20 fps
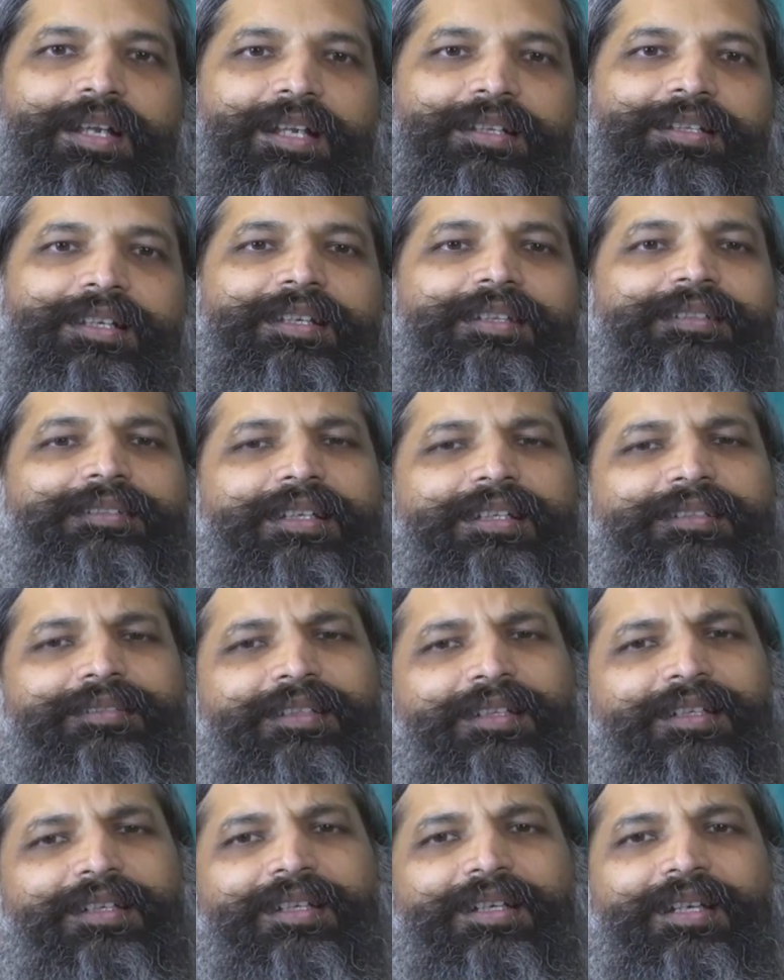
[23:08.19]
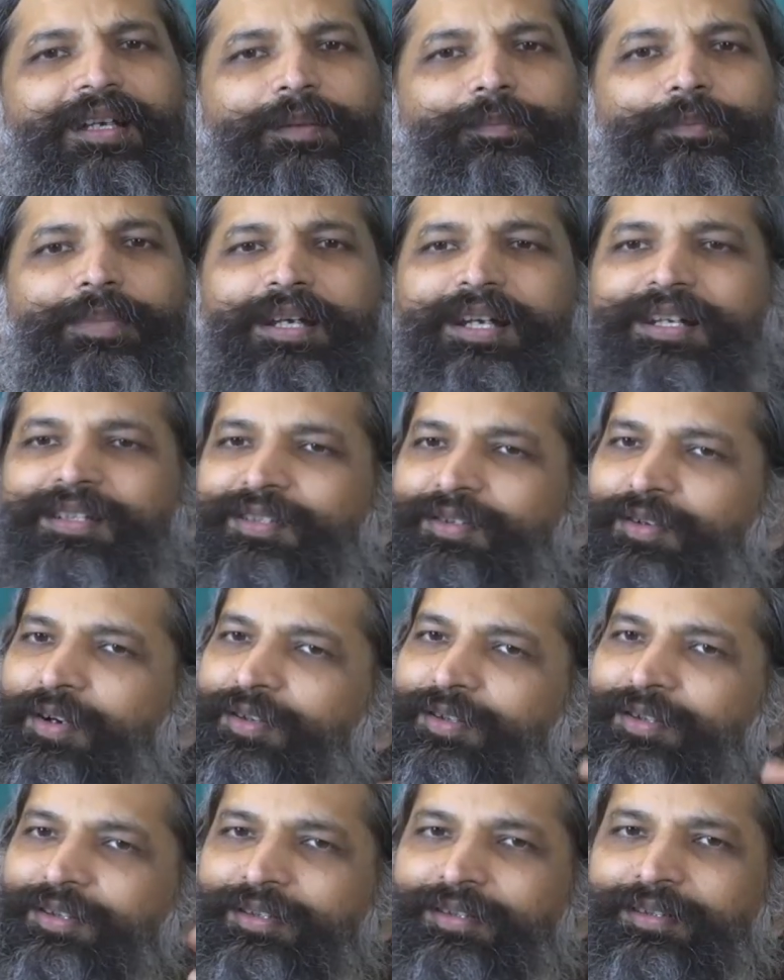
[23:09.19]
And then he says, but it's
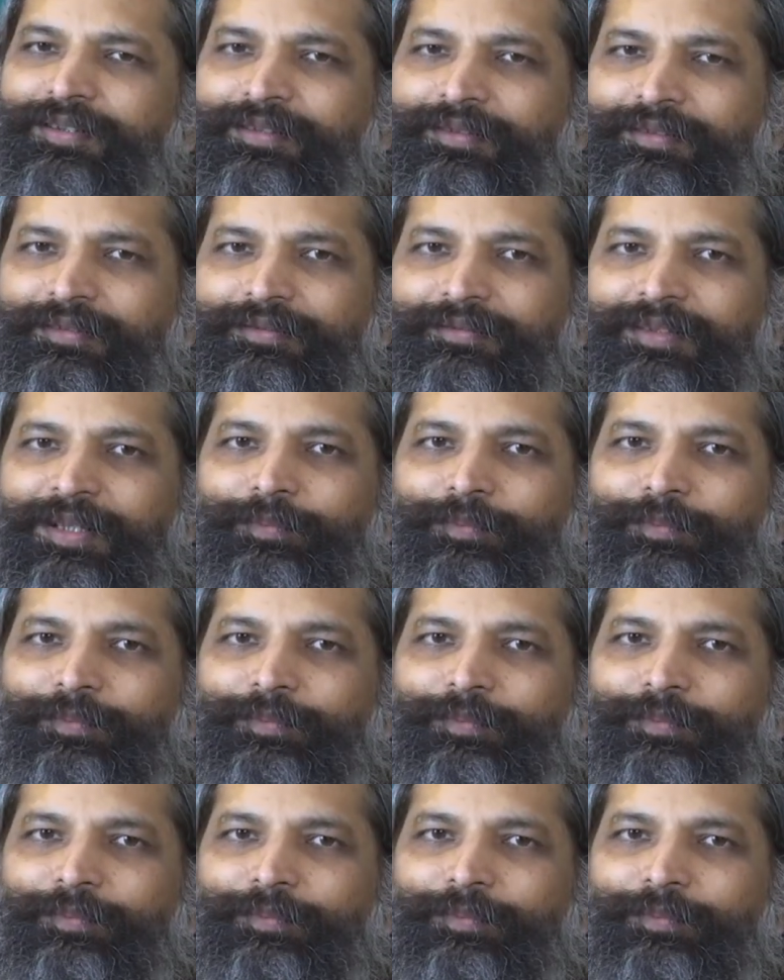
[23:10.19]
not uh,